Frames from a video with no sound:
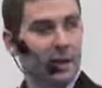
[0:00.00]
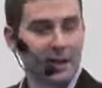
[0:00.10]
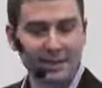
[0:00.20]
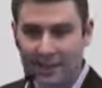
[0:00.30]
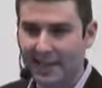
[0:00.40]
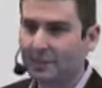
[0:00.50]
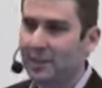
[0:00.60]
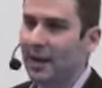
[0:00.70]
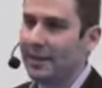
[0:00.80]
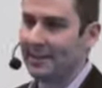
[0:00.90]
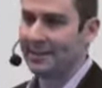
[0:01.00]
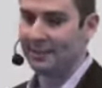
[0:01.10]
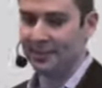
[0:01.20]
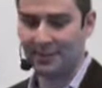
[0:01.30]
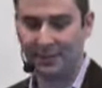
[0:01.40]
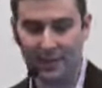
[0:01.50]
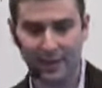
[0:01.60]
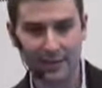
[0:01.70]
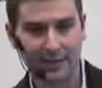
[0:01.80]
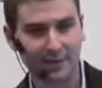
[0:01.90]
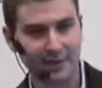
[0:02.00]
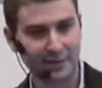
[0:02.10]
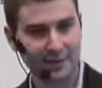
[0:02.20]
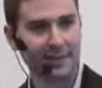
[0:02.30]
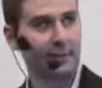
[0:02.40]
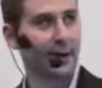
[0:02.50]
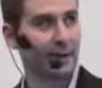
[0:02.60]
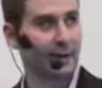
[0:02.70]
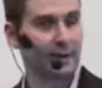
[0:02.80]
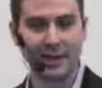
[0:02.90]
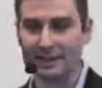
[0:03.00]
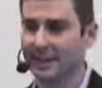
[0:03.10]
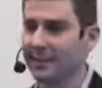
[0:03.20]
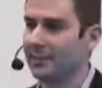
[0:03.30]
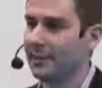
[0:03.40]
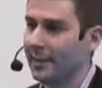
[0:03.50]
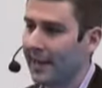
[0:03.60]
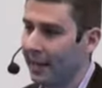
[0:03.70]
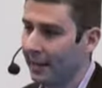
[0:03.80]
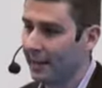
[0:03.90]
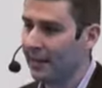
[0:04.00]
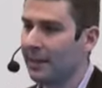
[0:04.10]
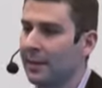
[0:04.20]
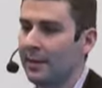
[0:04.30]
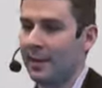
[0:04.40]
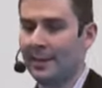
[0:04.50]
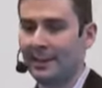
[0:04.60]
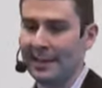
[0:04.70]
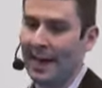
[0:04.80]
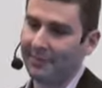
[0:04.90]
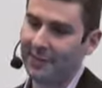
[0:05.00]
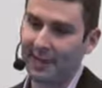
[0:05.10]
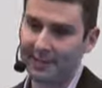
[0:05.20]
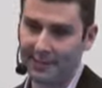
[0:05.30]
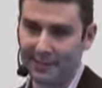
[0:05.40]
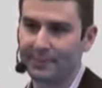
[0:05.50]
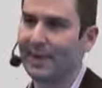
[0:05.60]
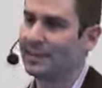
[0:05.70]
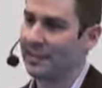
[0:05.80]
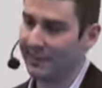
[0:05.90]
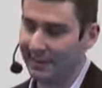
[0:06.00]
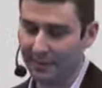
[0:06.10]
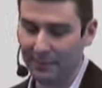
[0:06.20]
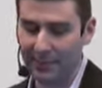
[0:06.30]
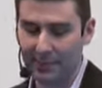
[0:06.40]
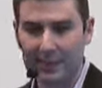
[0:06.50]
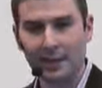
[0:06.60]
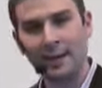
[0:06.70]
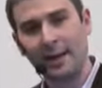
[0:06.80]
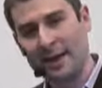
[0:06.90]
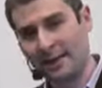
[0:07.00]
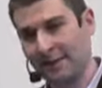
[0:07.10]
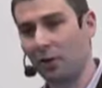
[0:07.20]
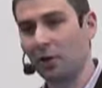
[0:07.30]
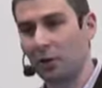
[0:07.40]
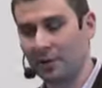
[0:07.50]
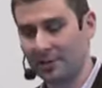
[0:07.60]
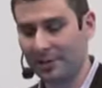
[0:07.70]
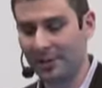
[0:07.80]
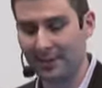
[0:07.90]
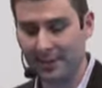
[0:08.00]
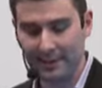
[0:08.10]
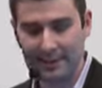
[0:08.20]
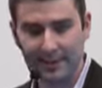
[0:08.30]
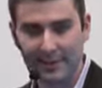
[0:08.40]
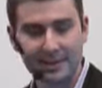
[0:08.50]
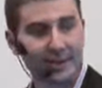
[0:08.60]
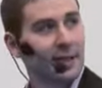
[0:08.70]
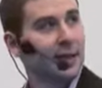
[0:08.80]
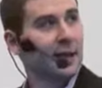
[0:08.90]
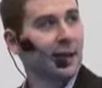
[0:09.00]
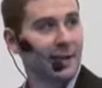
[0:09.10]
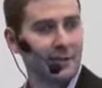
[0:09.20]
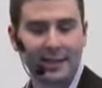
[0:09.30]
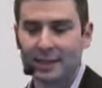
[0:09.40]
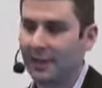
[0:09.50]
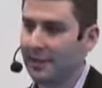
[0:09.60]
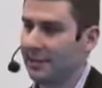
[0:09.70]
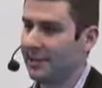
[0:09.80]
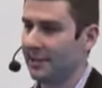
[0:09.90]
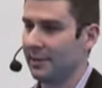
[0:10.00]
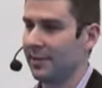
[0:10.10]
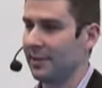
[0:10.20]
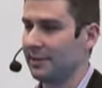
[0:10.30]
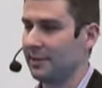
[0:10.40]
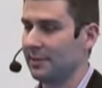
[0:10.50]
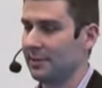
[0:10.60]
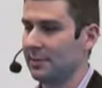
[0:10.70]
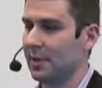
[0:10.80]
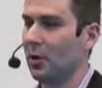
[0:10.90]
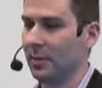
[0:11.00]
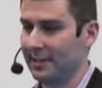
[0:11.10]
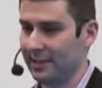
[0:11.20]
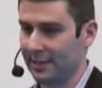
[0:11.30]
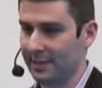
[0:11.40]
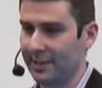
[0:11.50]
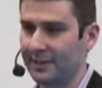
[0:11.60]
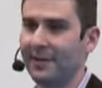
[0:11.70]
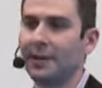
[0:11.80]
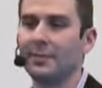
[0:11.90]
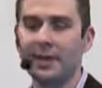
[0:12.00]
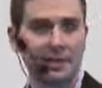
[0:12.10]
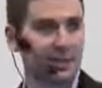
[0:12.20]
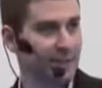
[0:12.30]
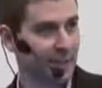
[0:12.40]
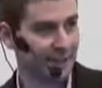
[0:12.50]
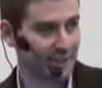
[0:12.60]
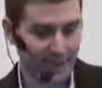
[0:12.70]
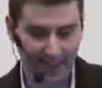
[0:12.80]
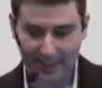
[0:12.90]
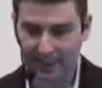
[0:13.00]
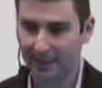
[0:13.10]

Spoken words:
And so that's where content comes into play. So if you think about it, content is really the carrot in online advertising, especially in B2B, if our goal is to generate leads. And if you think about lead generation holistically, it's very much give and take.